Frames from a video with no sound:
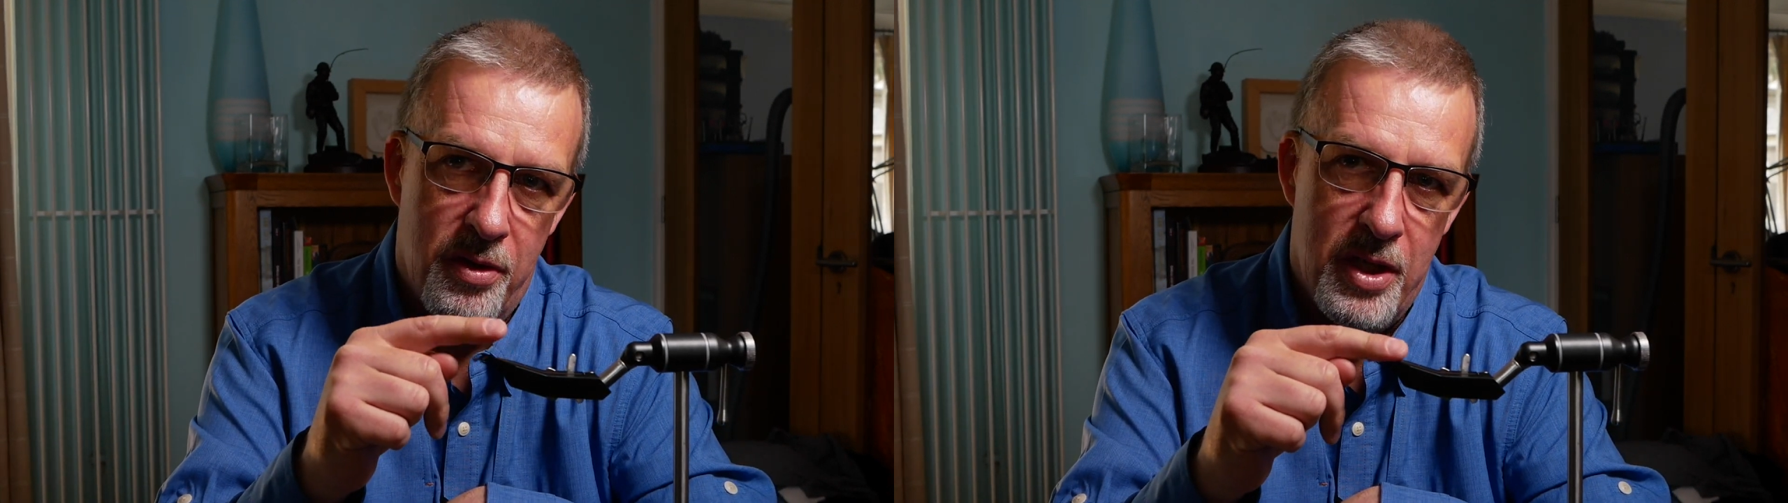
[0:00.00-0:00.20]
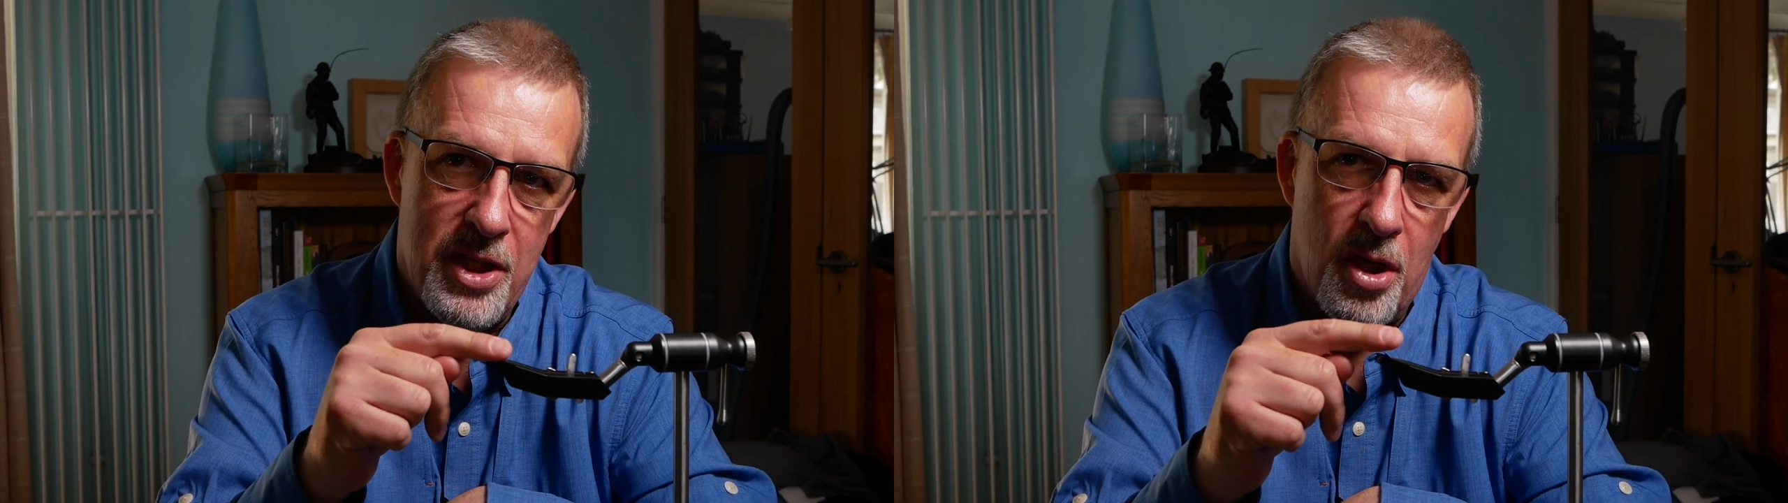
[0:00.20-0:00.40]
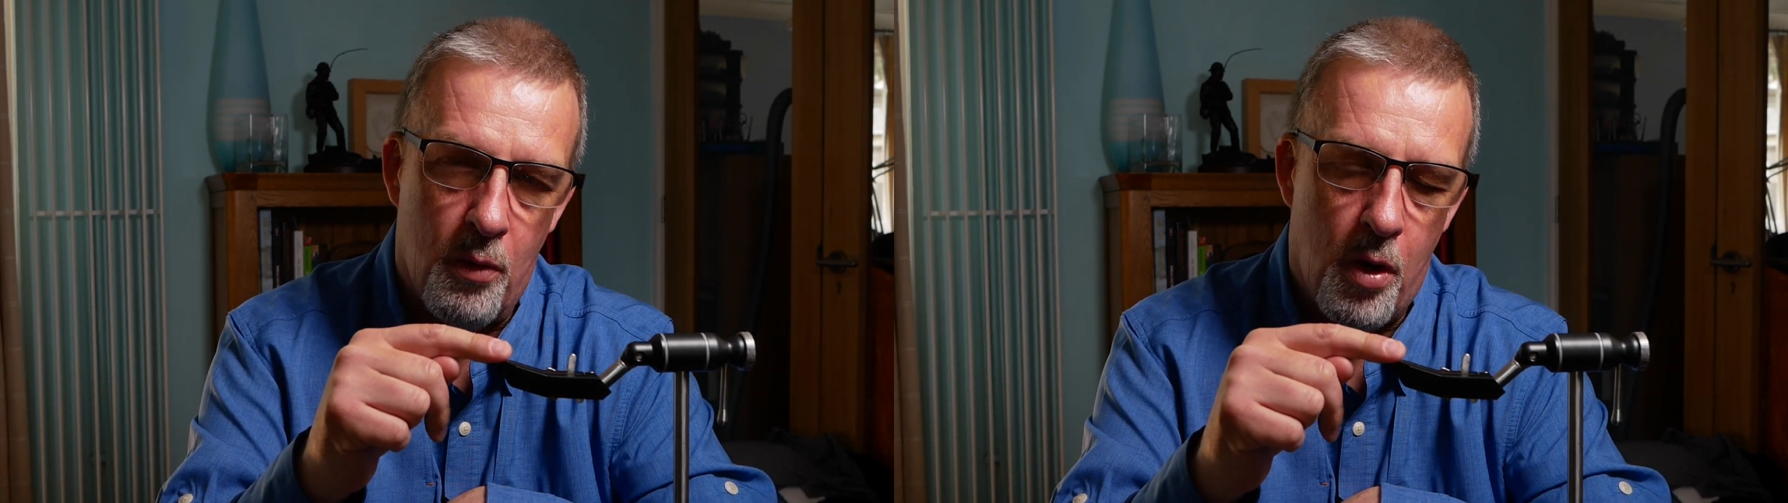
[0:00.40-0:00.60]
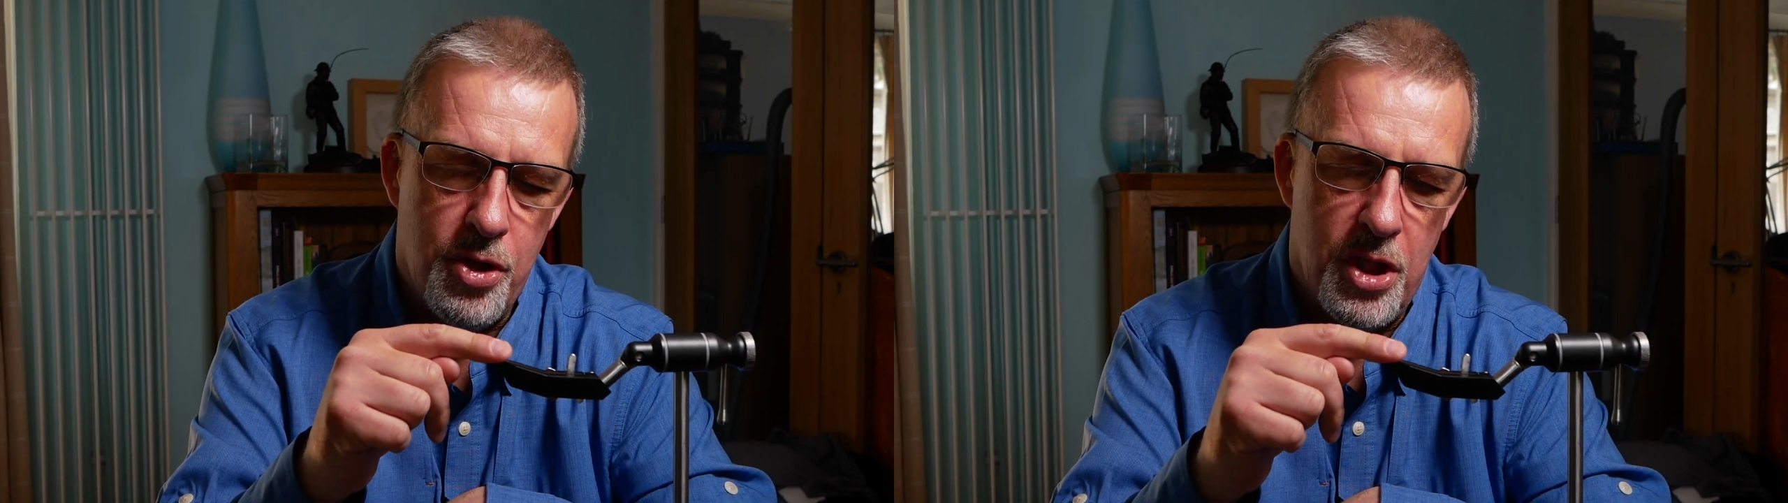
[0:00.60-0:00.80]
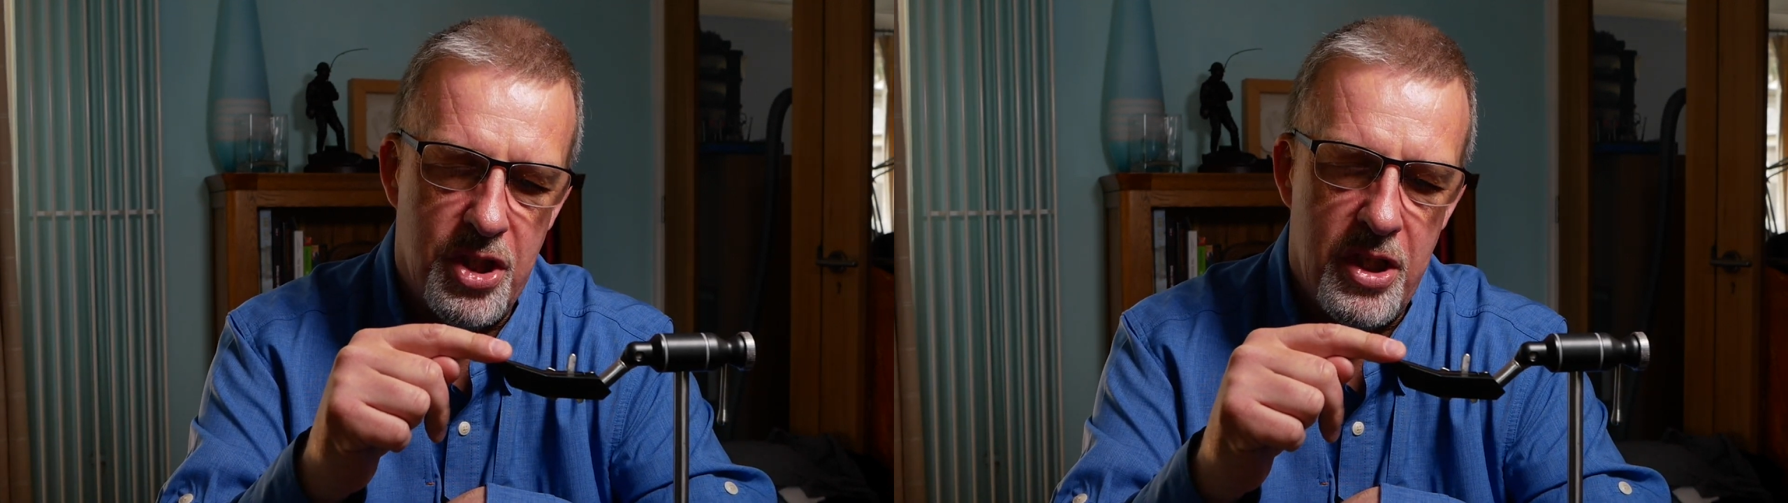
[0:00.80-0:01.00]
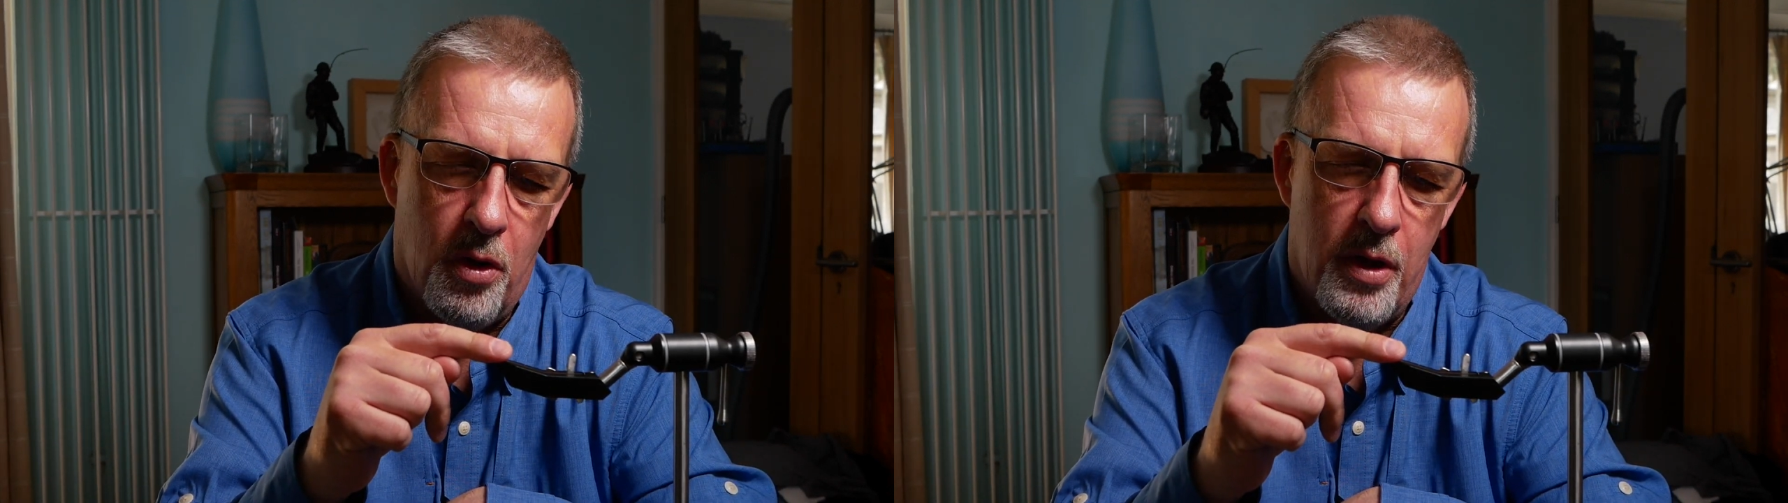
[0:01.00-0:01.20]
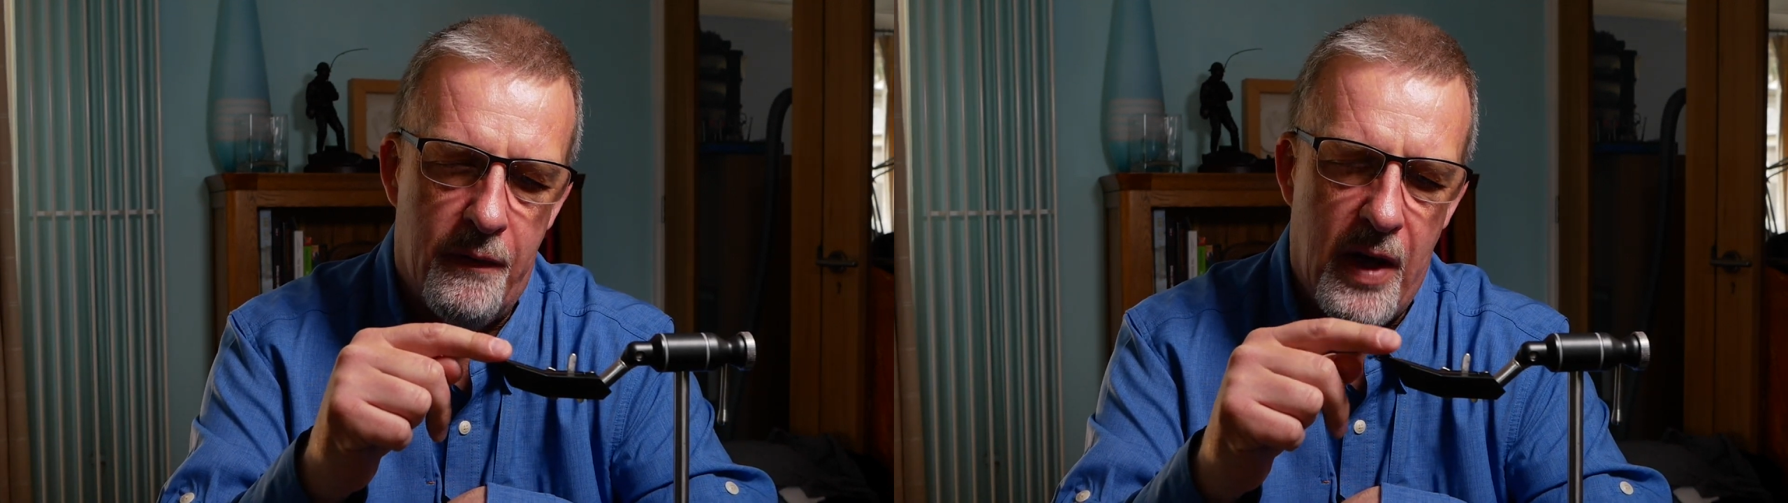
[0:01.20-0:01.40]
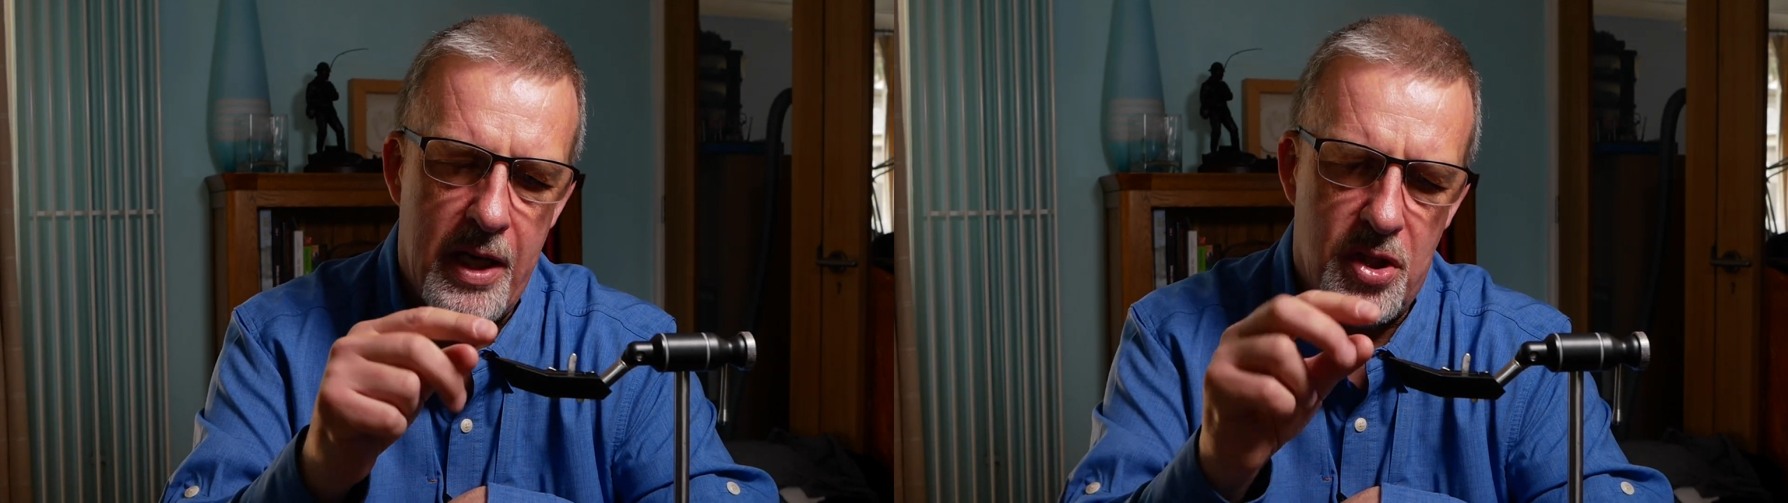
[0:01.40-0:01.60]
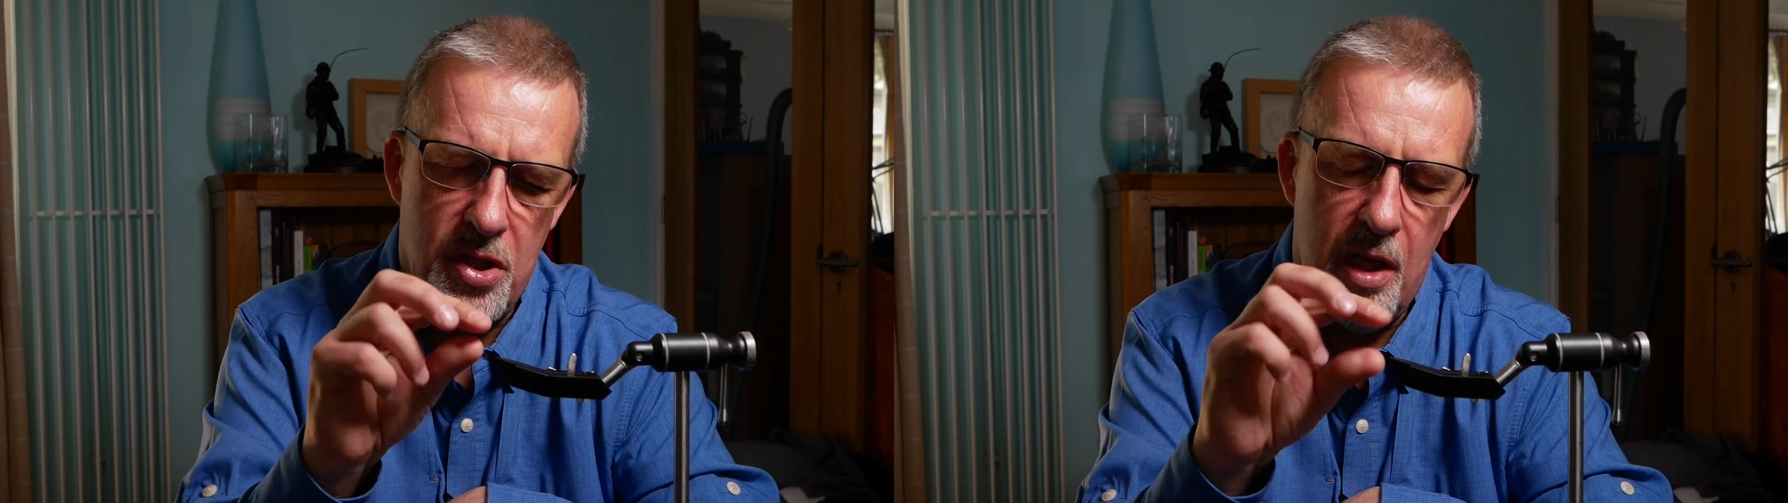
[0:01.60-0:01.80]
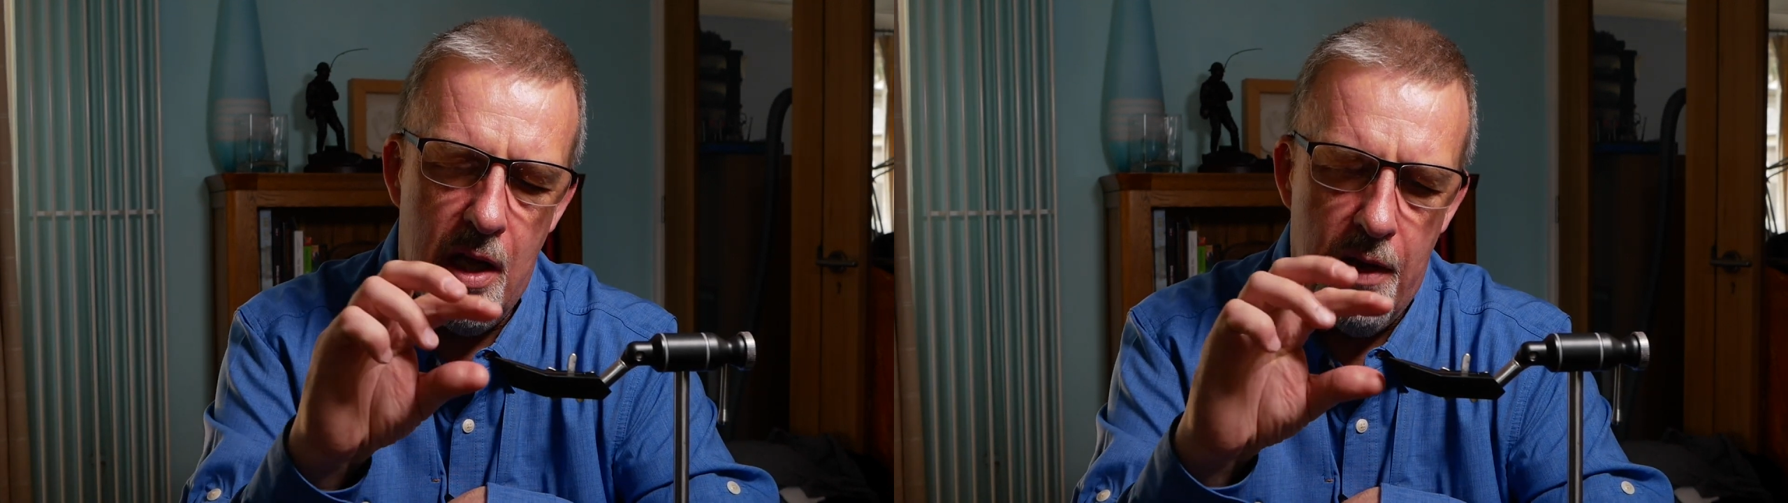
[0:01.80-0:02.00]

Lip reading: these are the ones you see on the vise.